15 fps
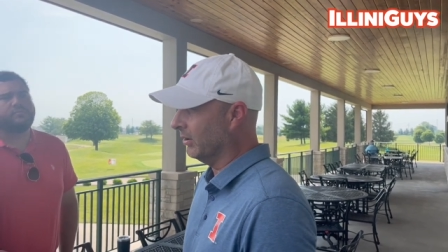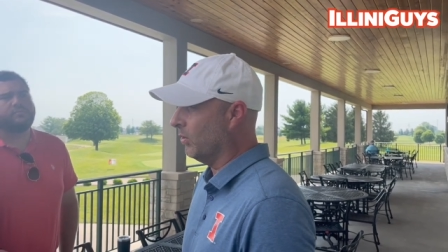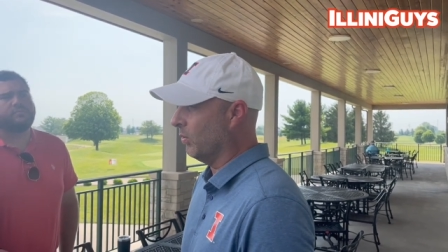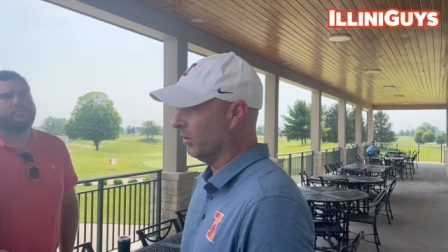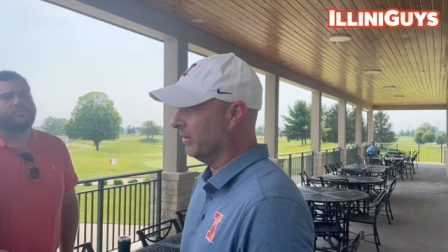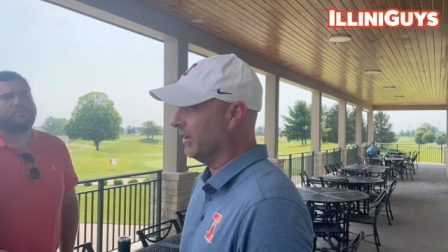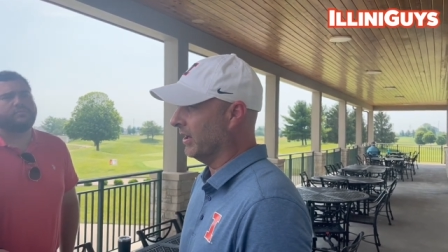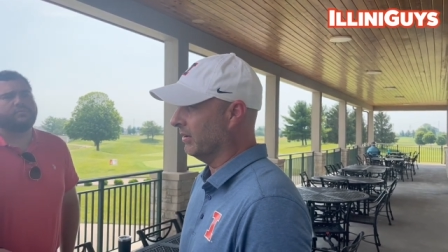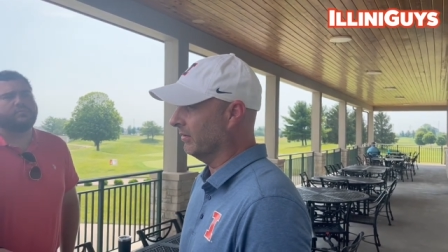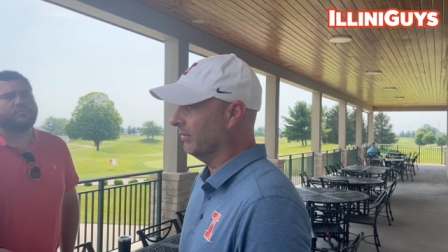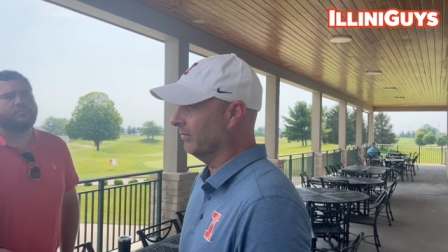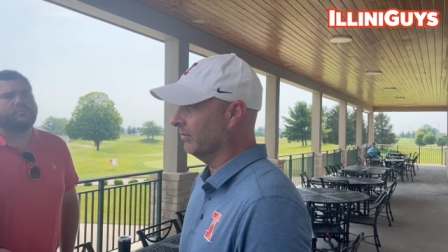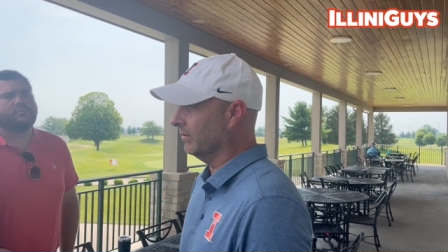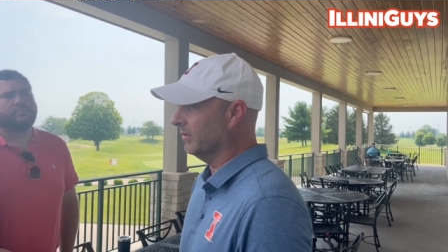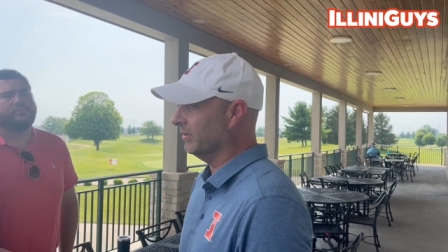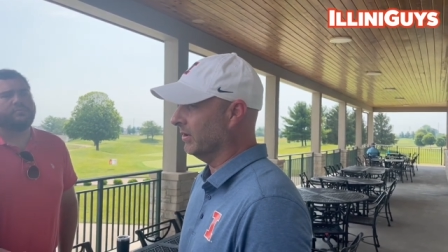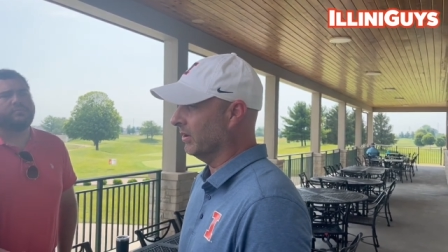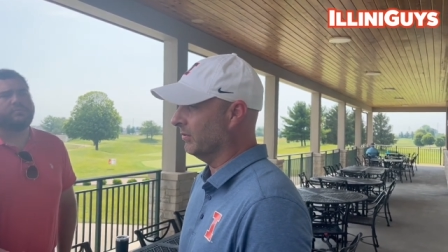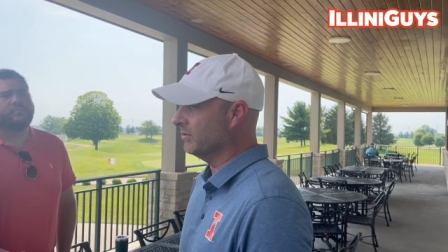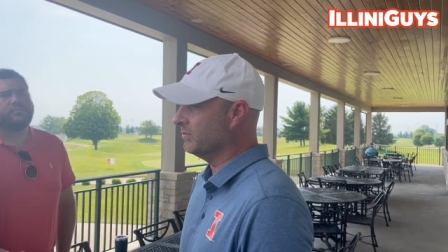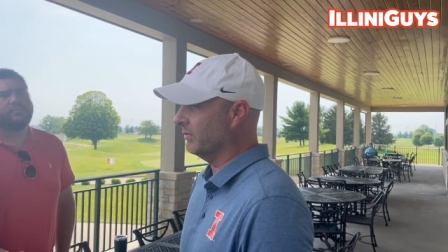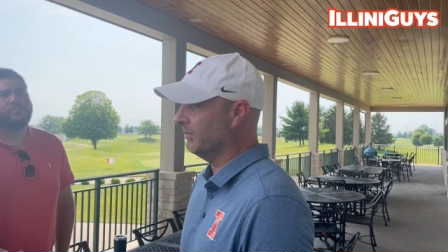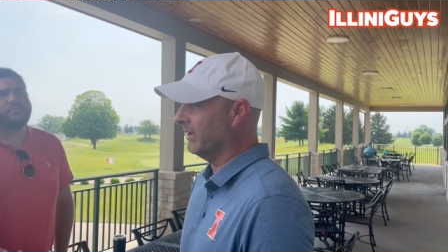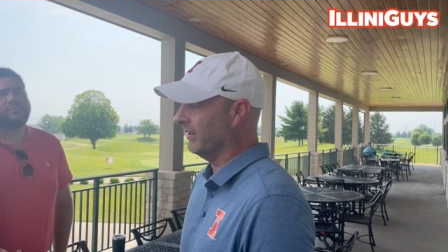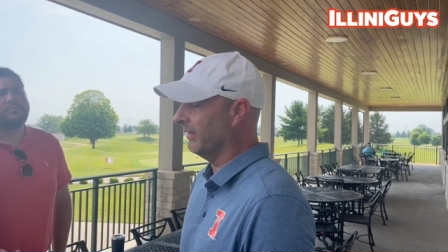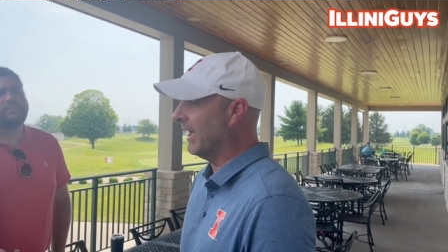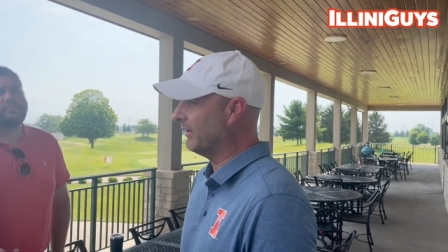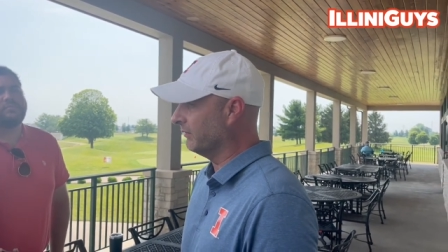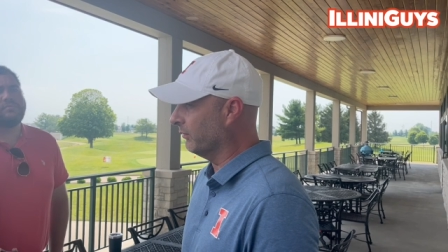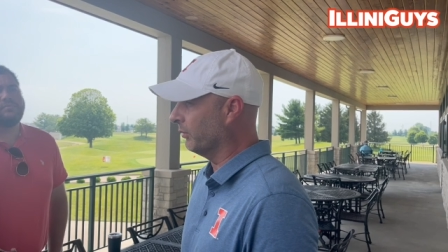coordinator, you know, which would be the
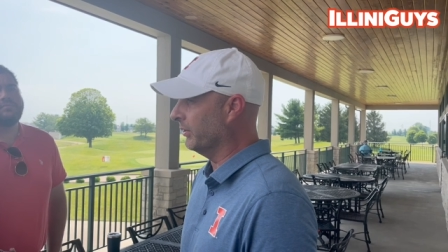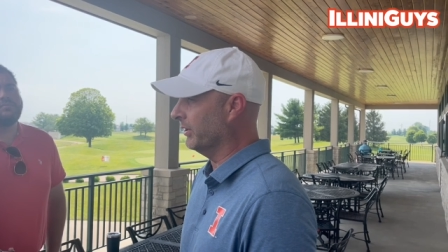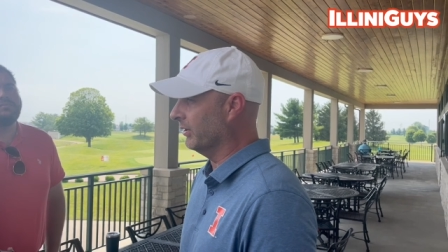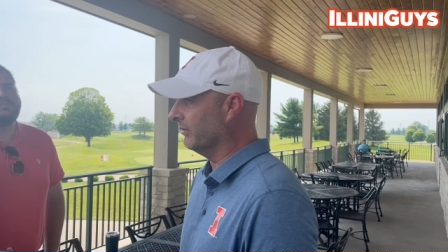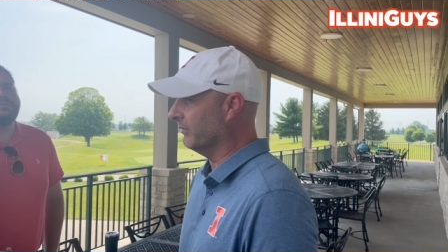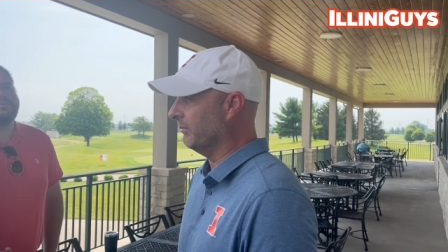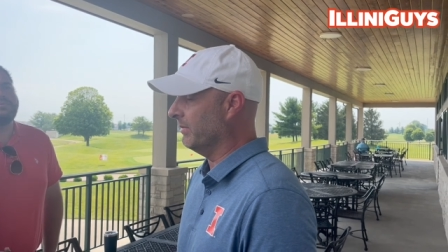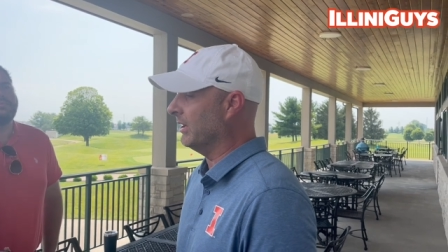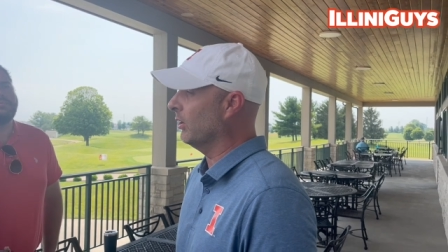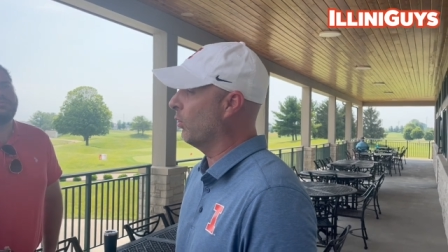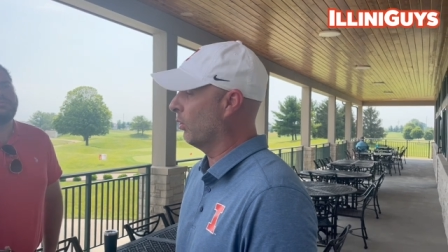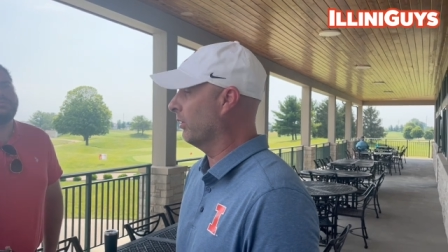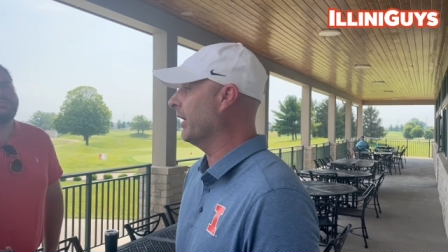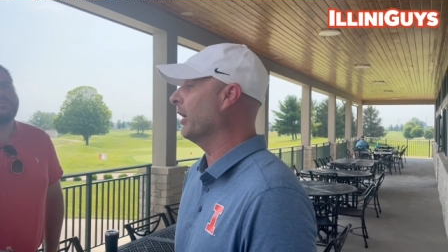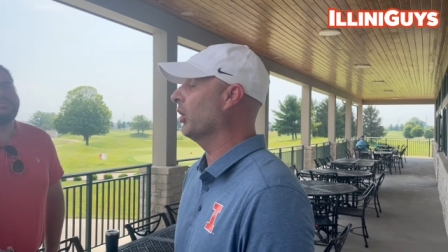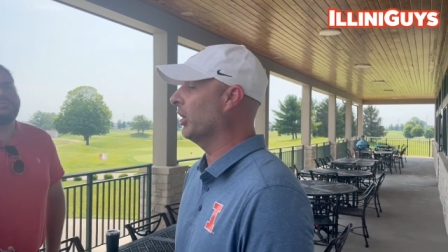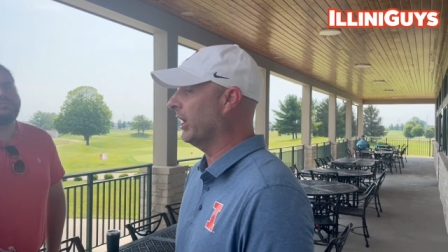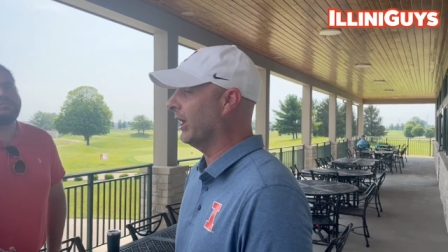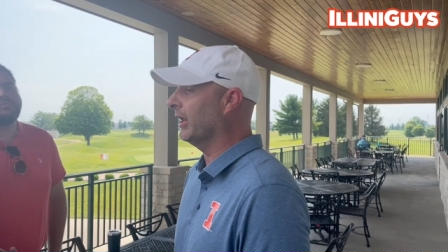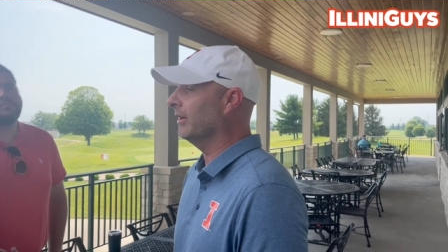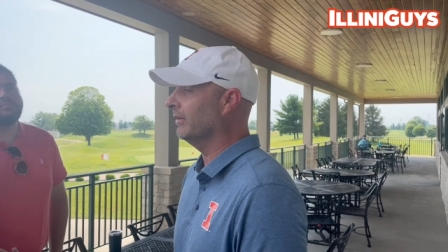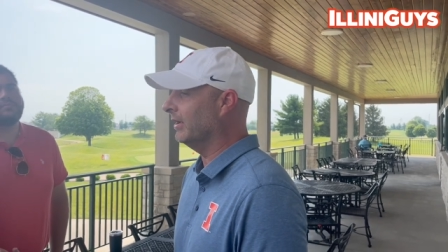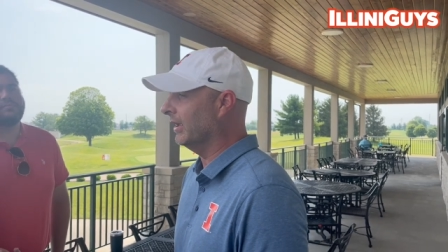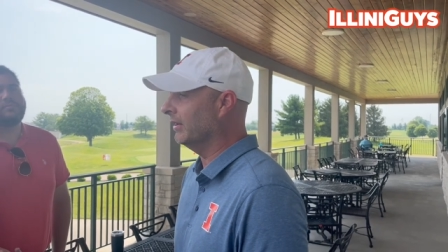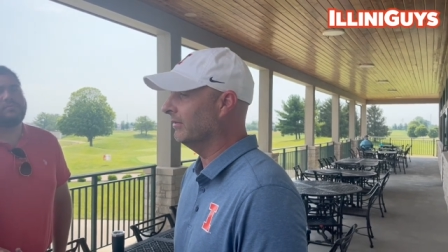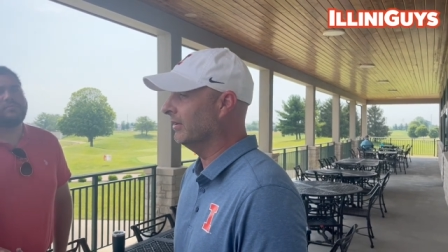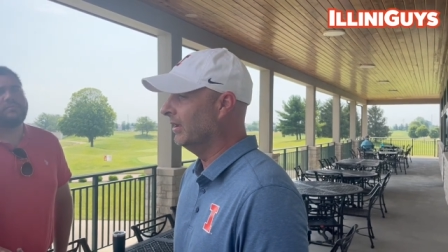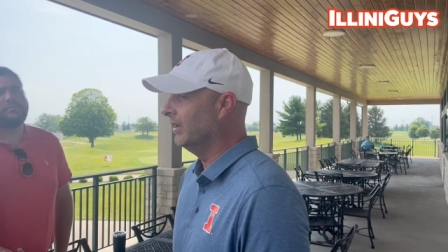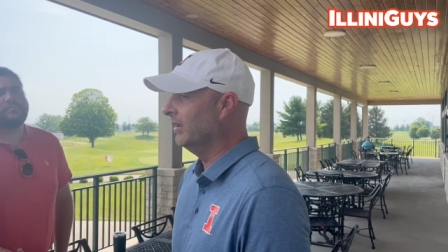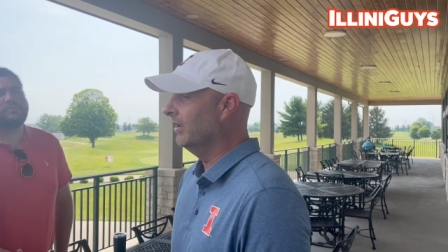last 4 years of being a coordinator again
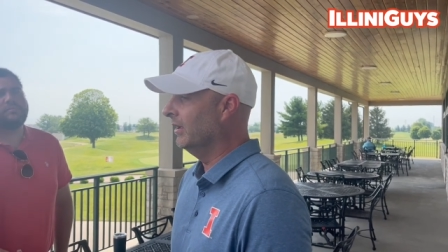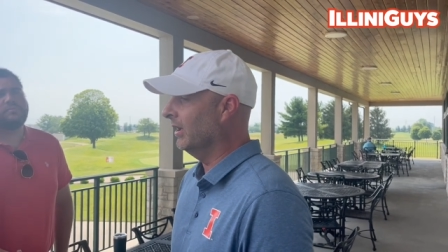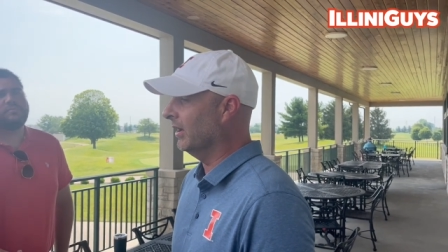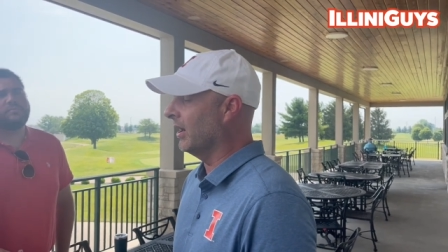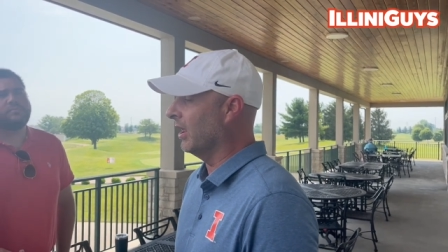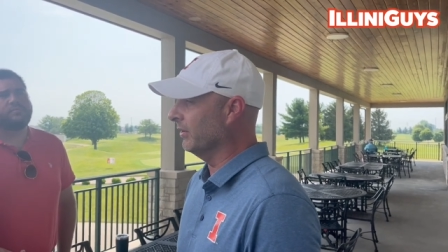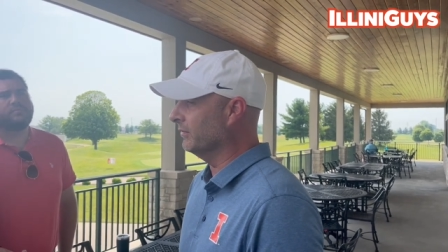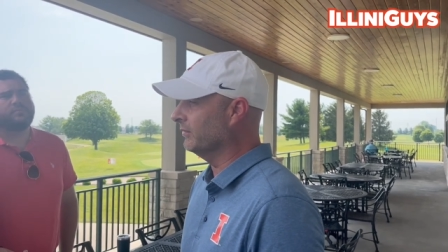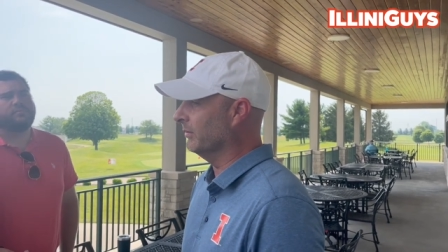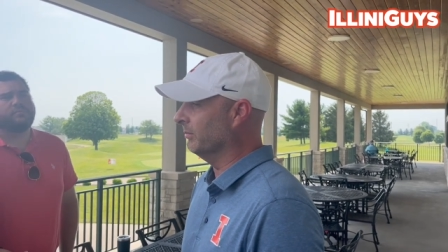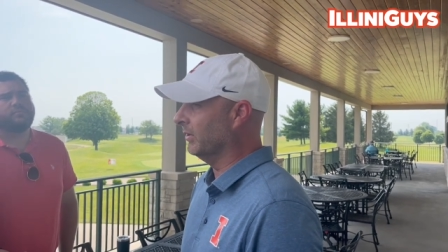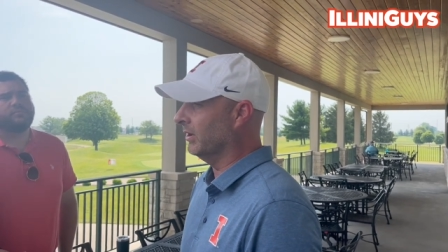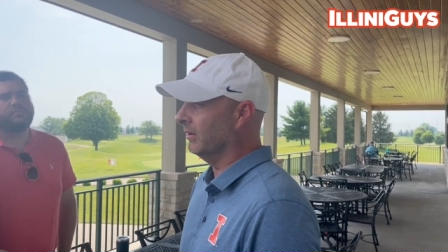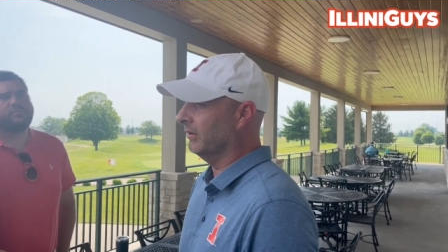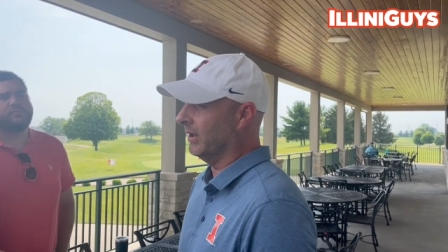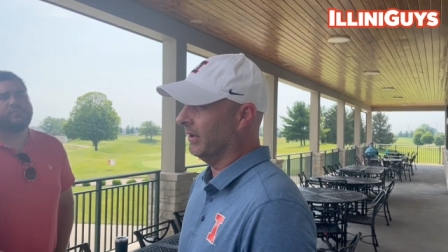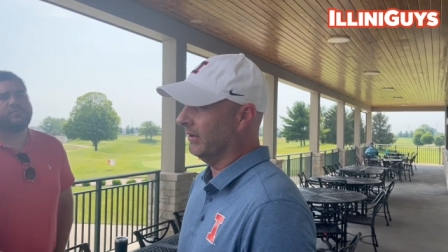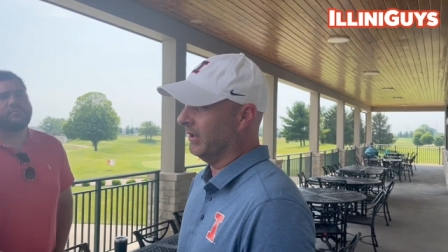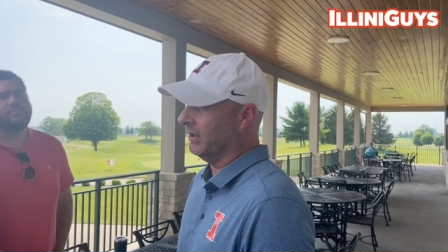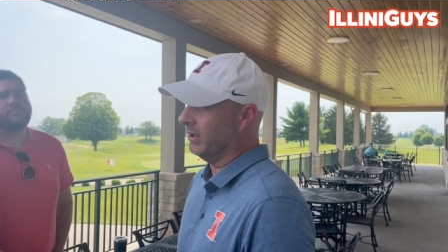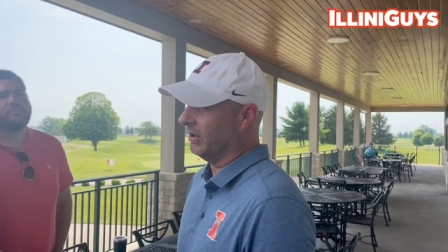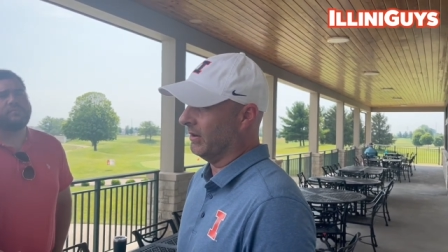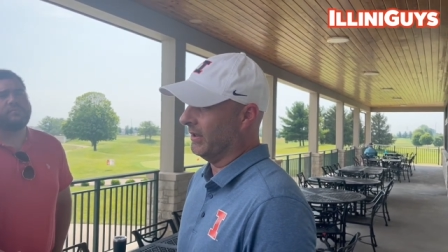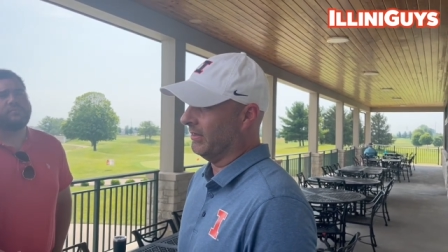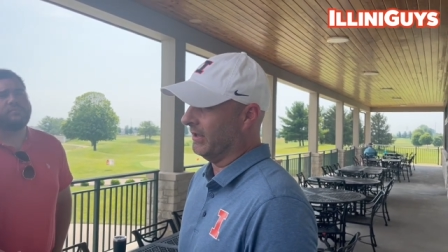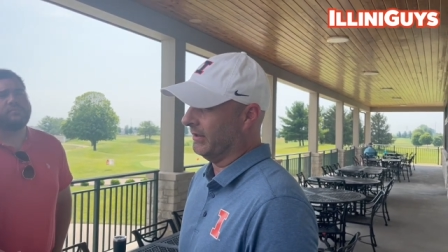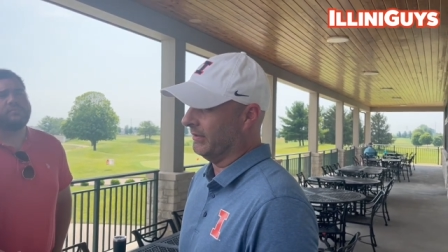in college football. I think